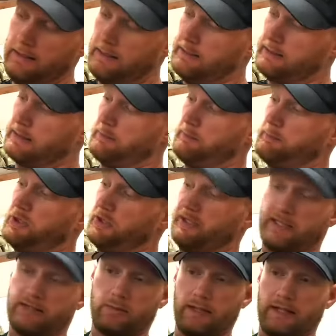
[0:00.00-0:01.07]
to put
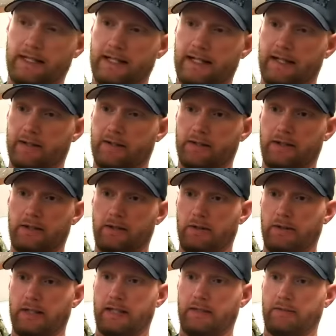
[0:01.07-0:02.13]
this one together,
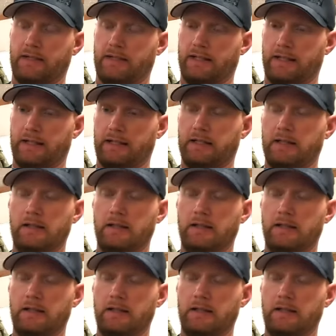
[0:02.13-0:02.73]
including everything,